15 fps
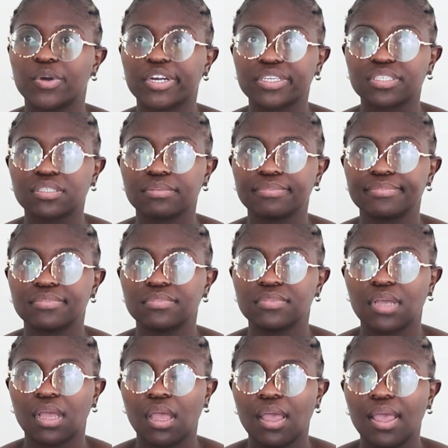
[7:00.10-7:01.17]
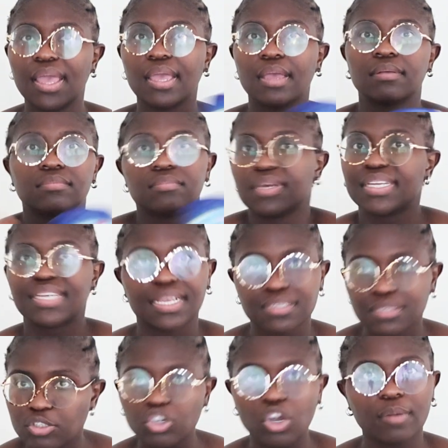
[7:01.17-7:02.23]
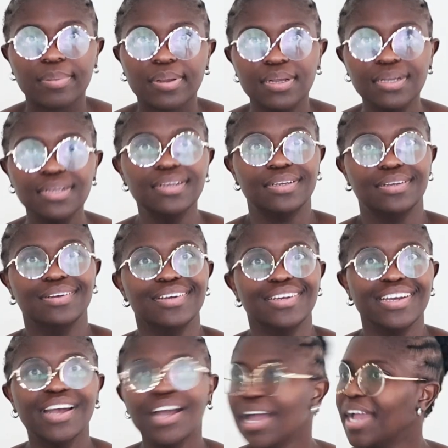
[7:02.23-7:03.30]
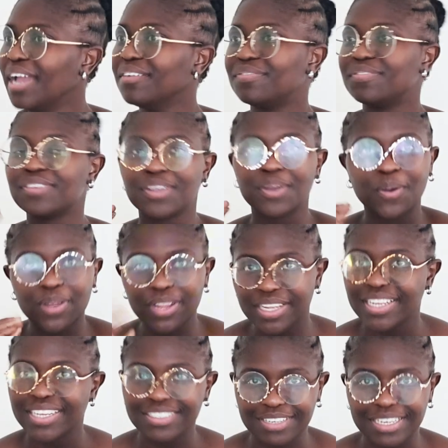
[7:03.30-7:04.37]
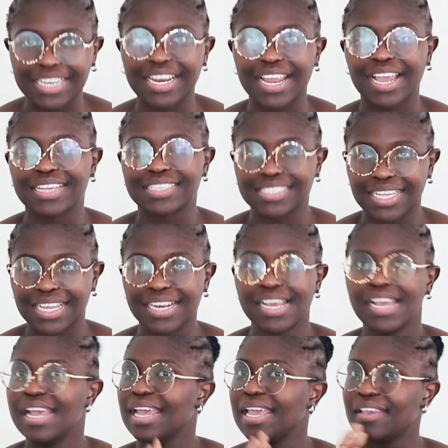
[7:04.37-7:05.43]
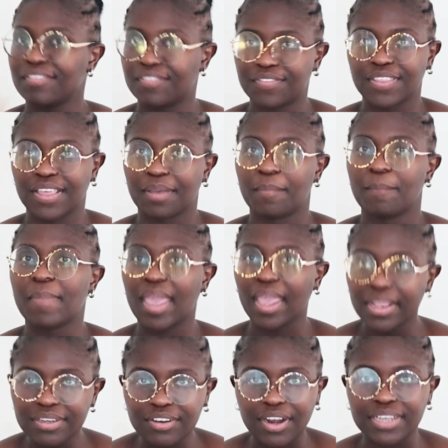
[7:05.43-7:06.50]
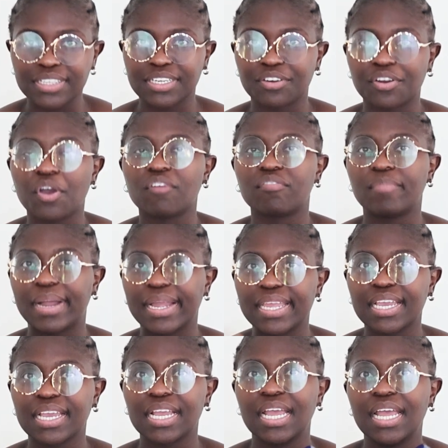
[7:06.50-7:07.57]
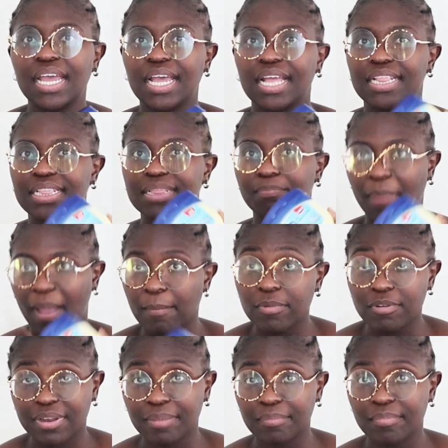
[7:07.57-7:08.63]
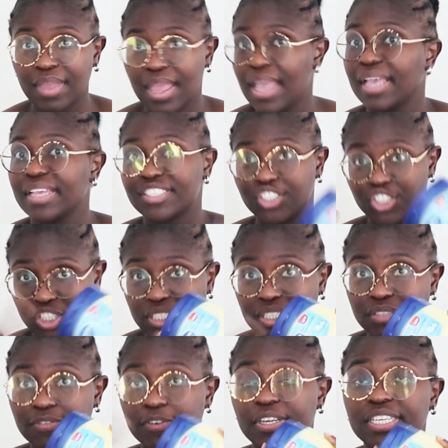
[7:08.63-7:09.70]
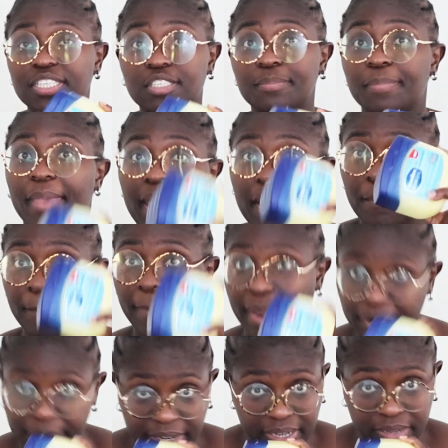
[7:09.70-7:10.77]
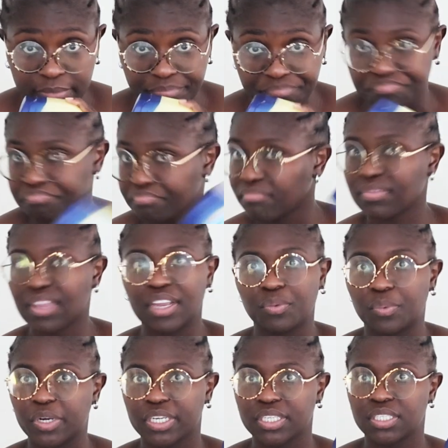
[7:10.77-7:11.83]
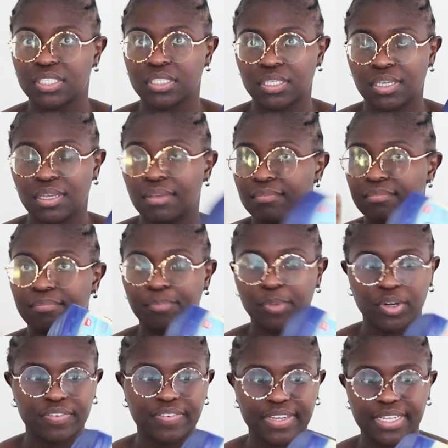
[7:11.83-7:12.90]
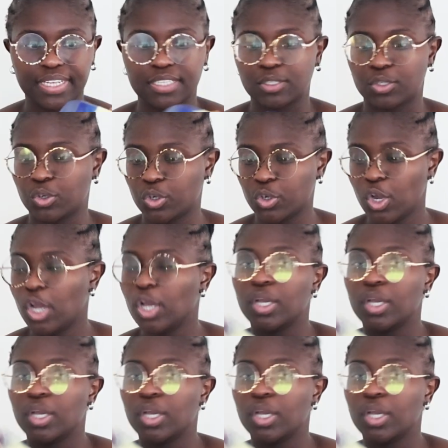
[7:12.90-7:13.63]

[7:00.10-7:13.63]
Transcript: works. It does the job. If you're literally, like I said, if the main criteria of buying balm cream is just for it to be a barrier, it works perfectly. So